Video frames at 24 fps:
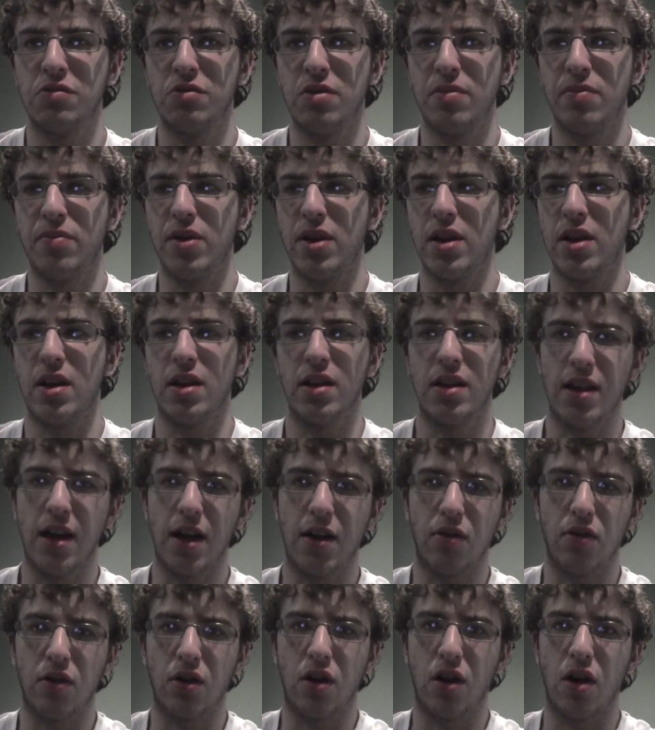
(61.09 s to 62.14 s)
would be in
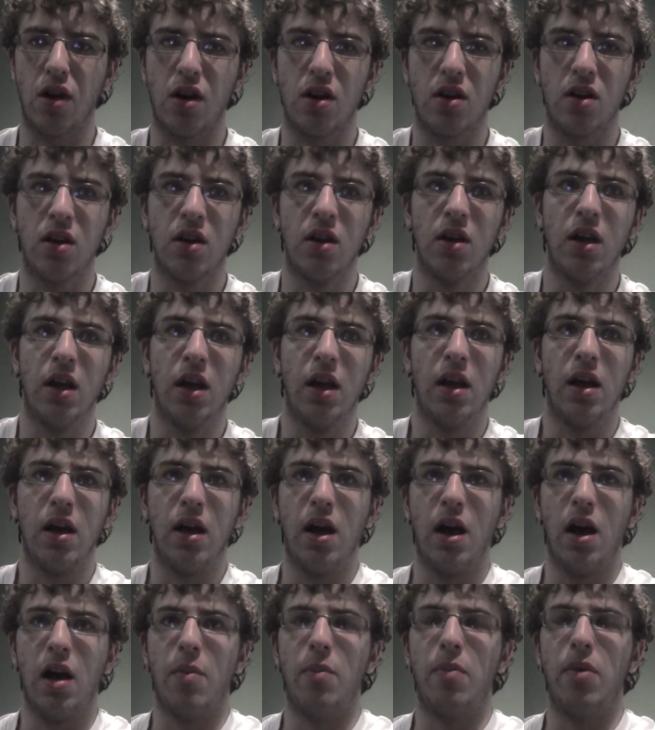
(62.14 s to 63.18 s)
that regard.
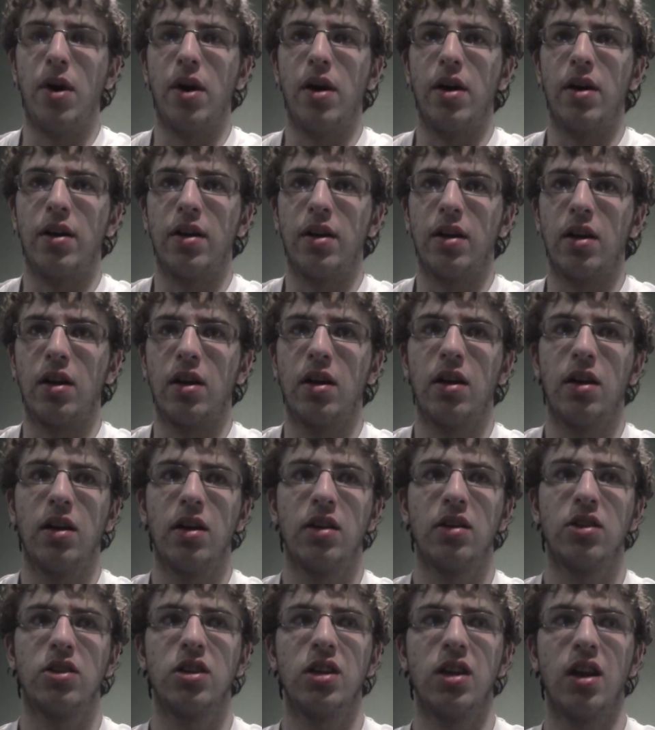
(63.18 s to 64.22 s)
But
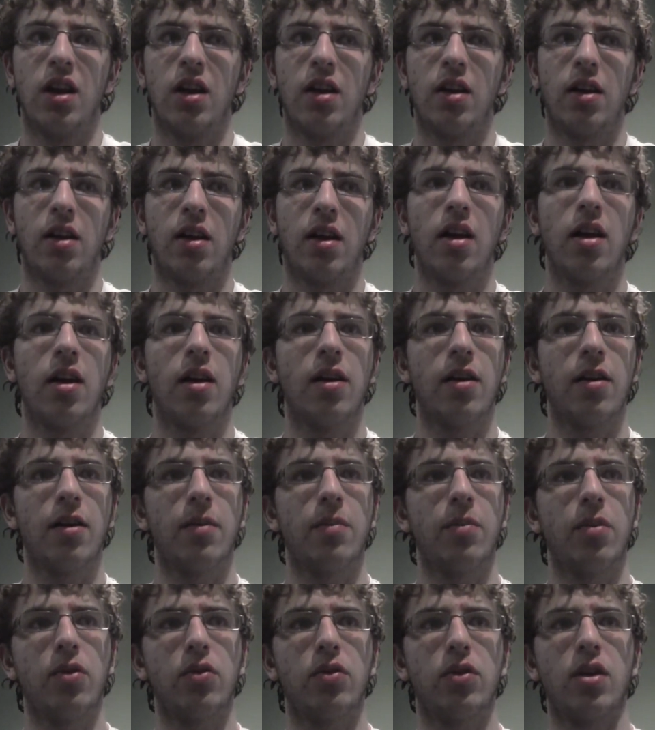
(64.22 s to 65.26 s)
she...
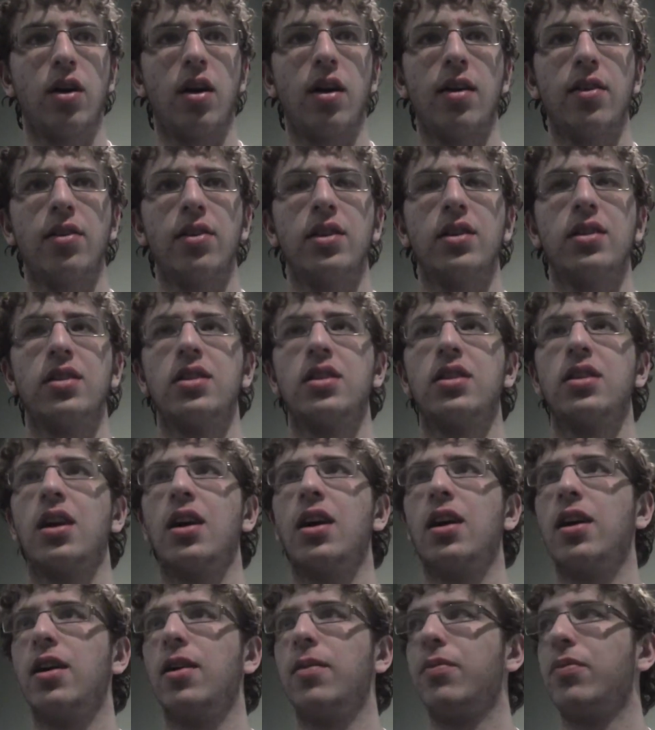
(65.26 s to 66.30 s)
But regardless,
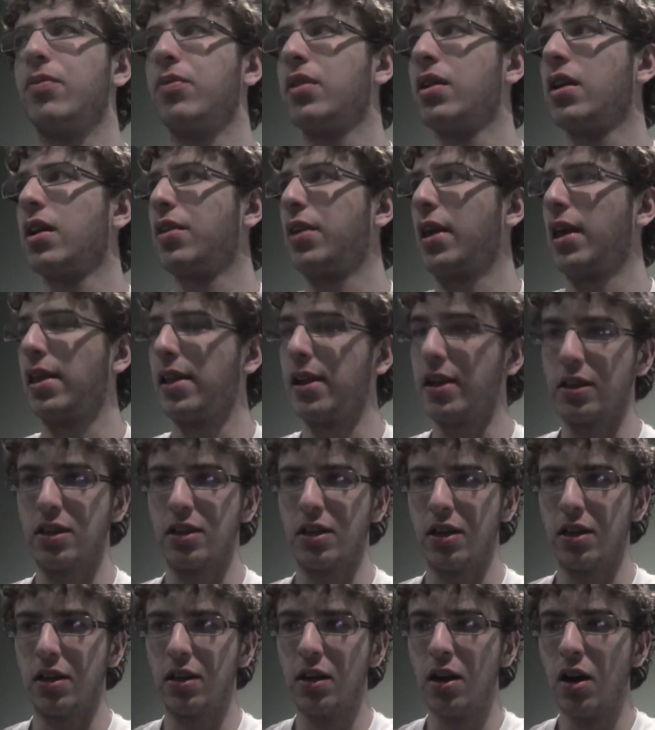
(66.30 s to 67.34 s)
um, they
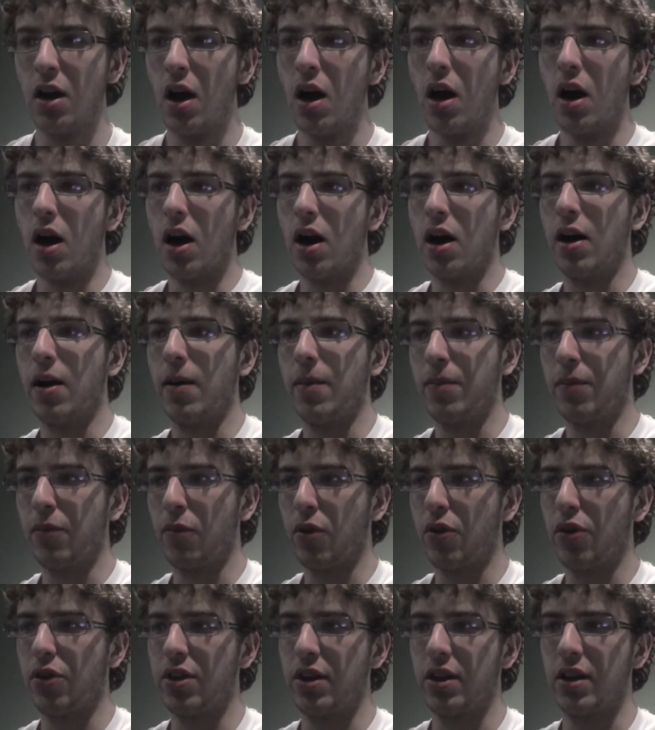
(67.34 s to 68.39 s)
listen. Um,
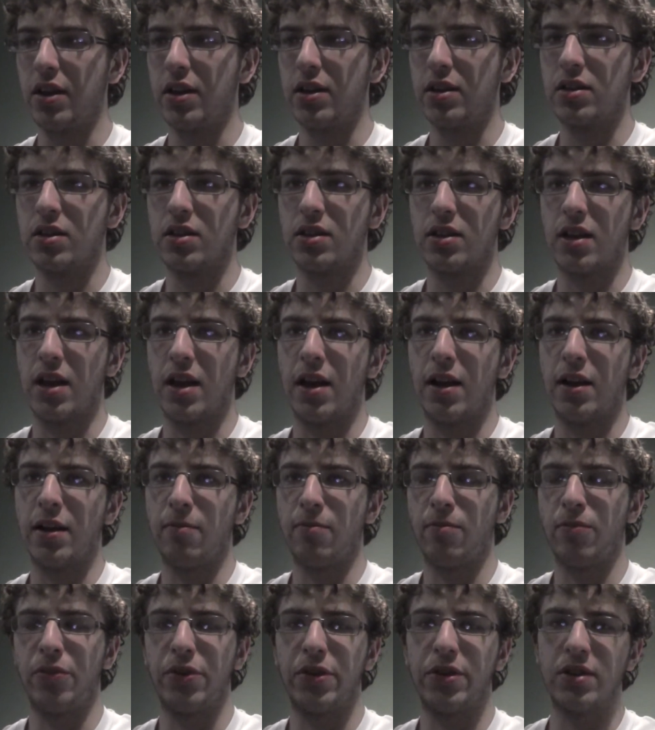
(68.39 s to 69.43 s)
one thing is, is that
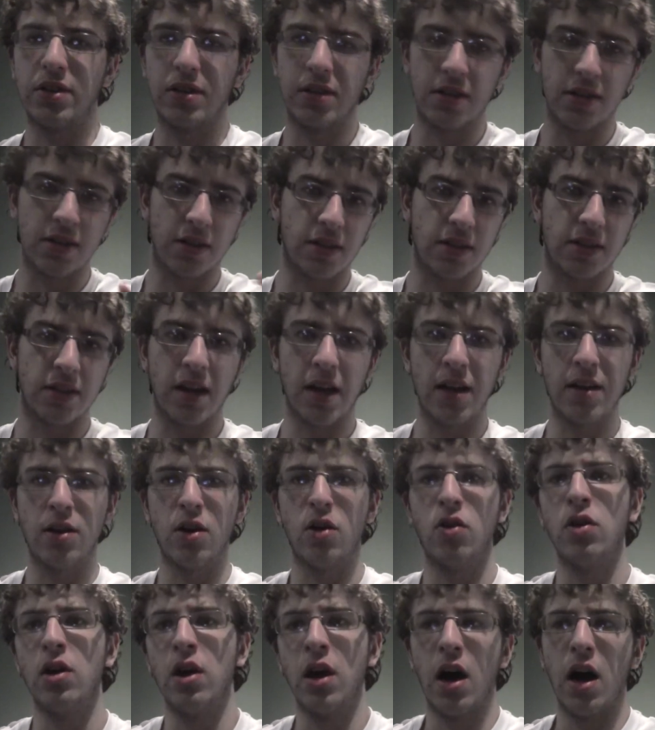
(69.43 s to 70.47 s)
this is a side
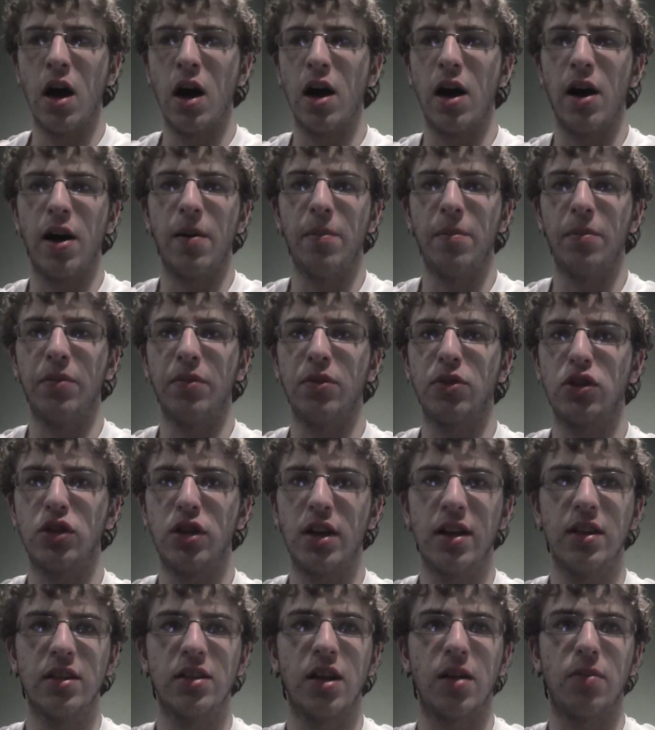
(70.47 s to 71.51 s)
note. Um, she
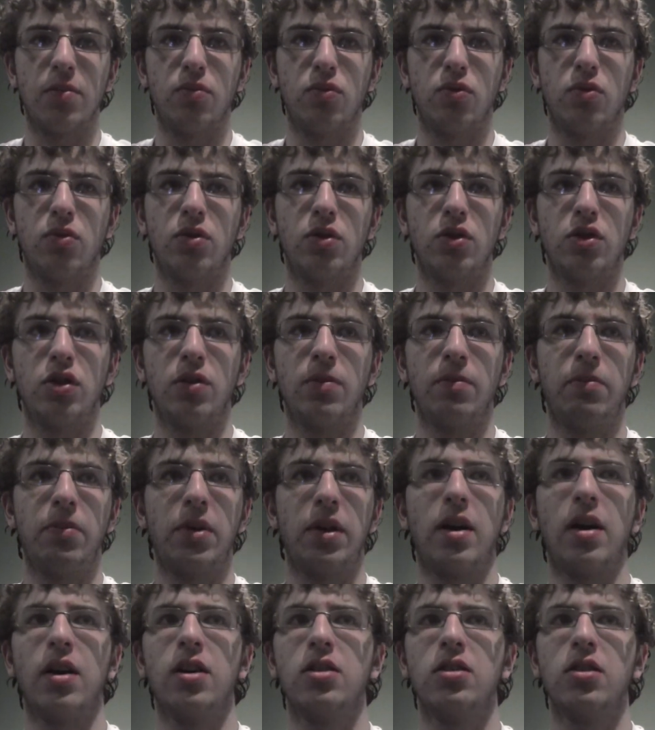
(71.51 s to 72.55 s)
ends up,
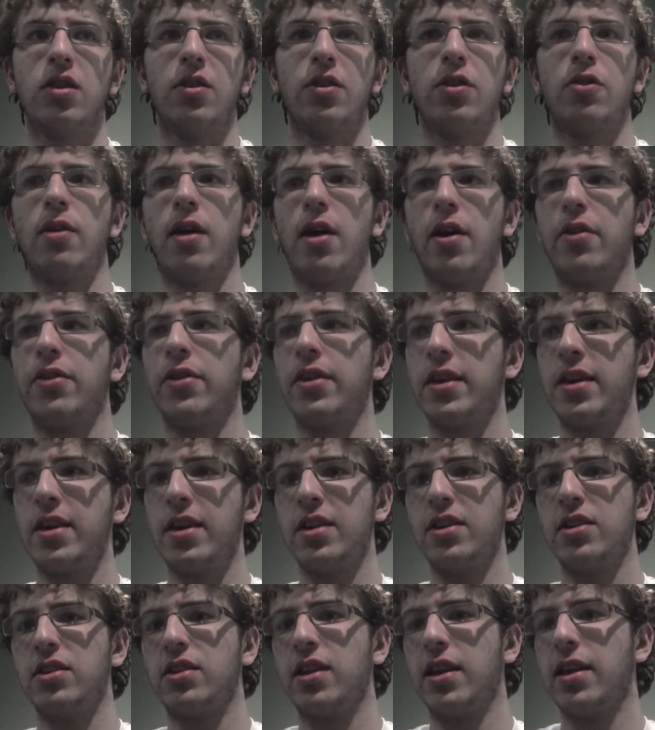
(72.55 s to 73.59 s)
because they're out in the
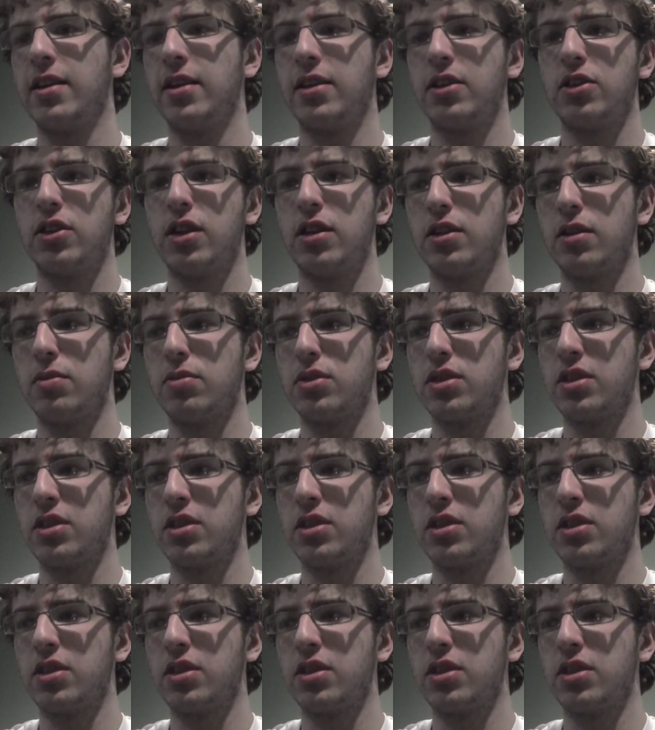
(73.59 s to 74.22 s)
heat, and she ends up